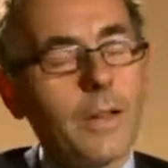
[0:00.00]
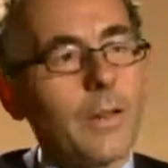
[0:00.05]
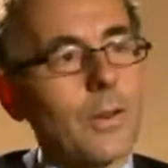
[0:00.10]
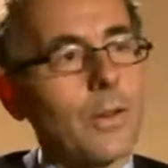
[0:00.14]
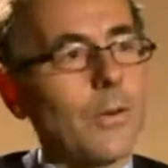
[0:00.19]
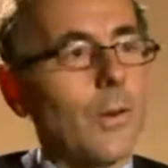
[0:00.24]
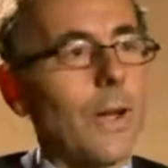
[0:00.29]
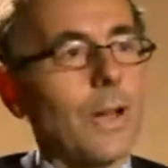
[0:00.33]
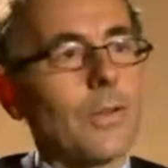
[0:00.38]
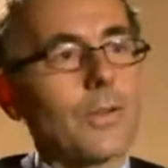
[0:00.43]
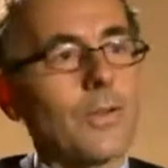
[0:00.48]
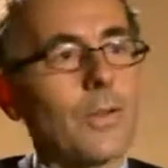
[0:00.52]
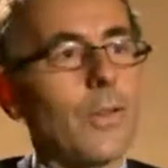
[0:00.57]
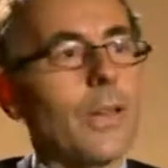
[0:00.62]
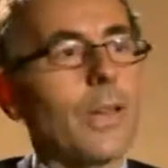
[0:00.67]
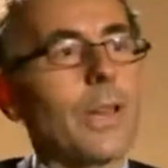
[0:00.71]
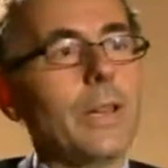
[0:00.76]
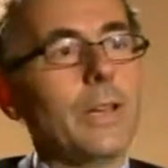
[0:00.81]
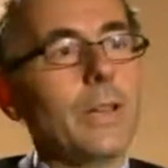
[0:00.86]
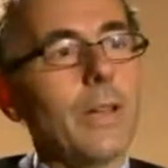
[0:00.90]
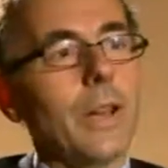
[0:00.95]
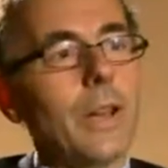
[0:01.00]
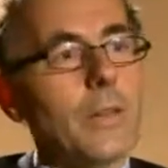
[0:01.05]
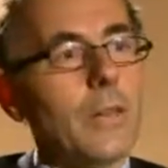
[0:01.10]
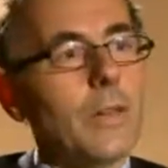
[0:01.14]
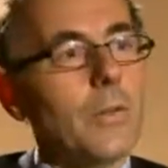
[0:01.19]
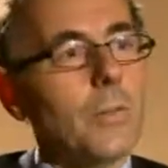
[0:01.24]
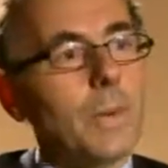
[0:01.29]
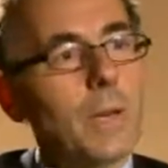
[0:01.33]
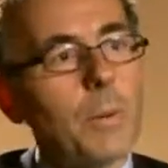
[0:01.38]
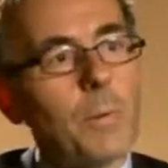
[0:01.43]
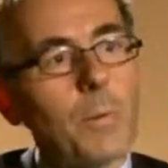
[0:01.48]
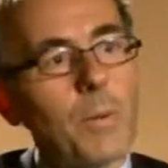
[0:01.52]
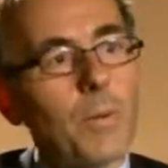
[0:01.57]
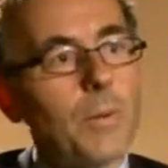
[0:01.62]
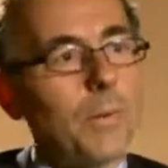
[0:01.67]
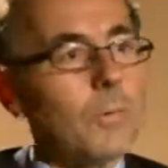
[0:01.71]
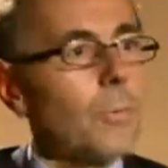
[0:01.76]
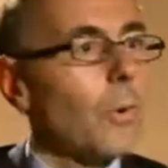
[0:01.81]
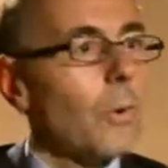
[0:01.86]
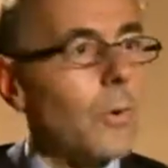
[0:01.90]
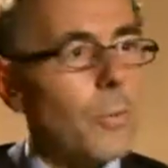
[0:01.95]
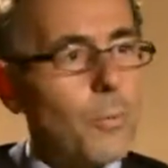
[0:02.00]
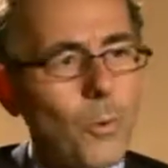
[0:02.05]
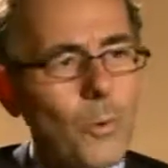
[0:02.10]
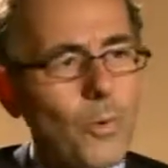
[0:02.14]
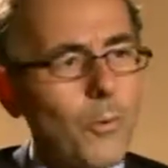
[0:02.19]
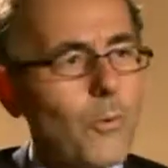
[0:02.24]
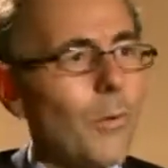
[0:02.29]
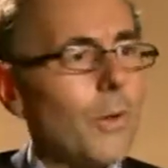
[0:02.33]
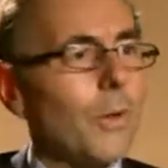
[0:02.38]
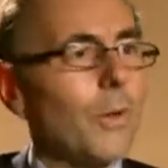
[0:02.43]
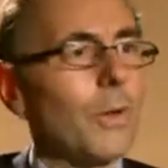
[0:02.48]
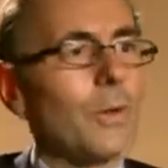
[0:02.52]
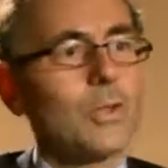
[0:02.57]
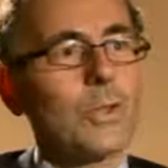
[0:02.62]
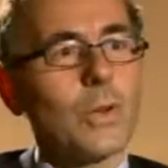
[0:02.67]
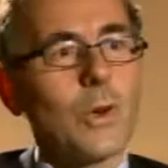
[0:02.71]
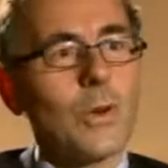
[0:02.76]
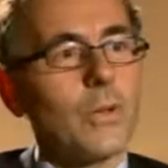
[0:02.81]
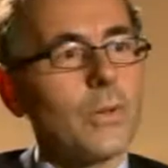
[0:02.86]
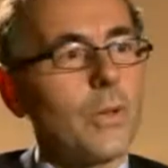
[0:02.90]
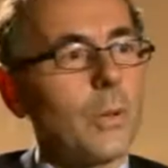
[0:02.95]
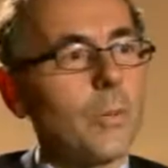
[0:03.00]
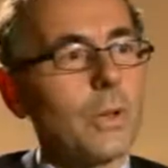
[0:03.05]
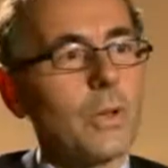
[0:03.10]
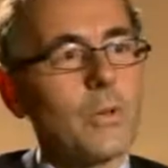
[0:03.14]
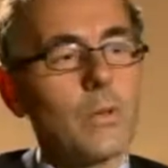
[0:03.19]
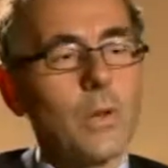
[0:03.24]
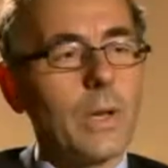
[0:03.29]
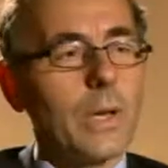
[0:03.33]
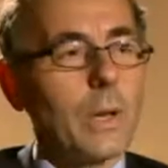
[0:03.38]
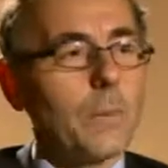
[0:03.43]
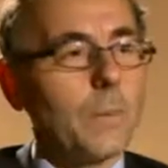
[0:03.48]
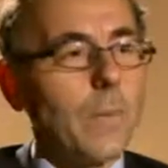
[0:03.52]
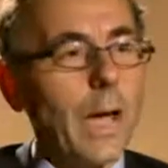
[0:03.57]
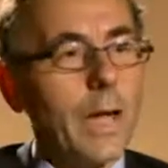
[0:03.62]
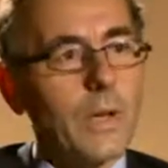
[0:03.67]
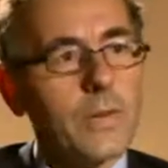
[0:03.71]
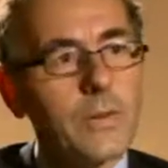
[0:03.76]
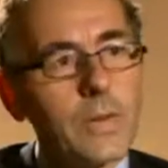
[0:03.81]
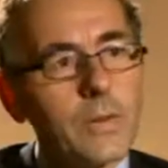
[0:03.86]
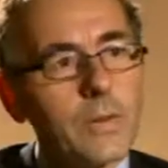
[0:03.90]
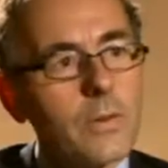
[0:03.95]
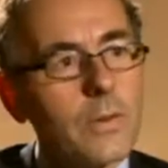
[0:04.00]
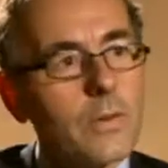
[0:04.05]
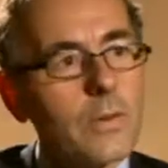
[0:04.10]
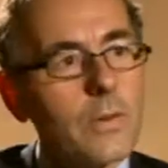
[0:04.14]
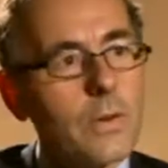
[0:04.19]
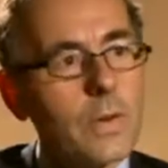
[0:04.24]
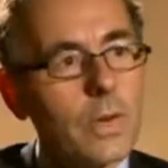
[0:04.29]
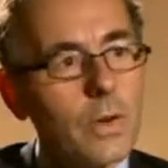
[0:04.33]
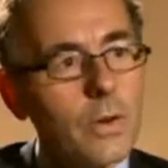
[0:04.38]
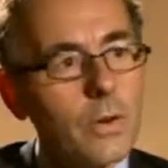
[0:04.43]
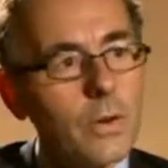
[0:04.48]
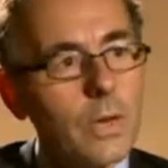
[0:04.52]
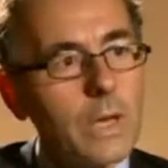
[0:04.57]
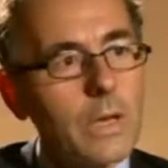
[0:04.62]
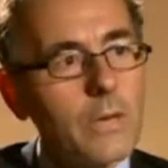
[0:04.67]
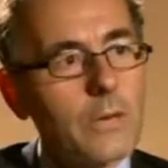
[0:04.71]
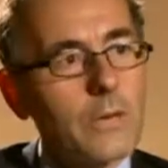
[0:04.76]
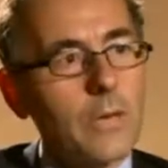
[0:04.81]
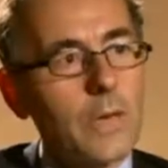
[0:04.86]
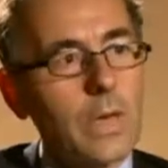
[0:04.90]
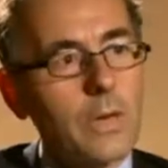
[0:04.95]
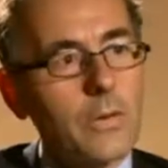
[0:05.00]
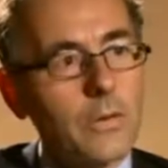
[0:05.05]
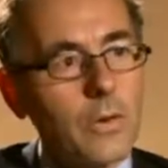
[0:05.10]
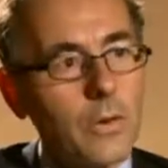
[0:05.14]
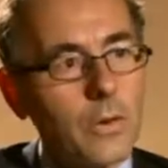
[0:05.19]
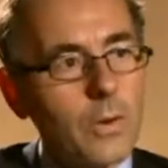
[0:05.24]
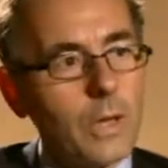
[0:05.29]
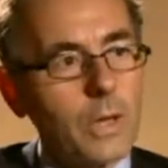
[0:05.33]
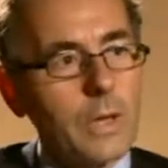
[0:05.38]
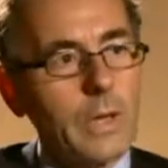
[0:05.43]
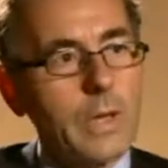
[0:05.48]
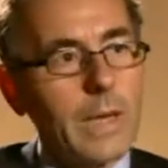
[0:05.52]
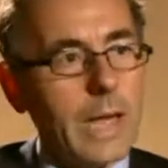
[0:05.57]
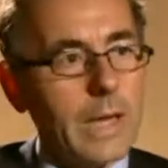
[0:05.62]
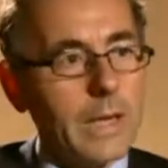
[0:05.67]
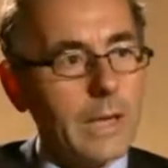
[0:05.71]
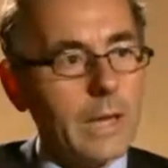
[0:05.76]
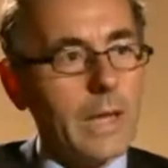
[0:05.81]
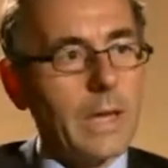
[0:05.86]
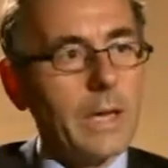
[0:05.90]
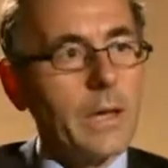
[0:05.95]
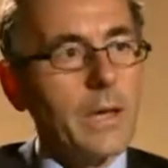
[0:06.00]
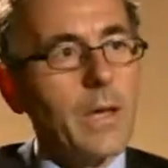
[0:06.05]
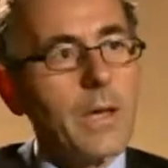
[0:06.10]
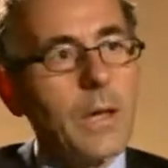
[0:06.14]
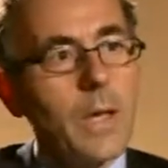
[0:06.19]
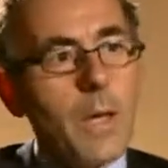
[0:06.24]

crash of the late 90s, people with portfolio insurance had been trading baskets of securities, and they started getting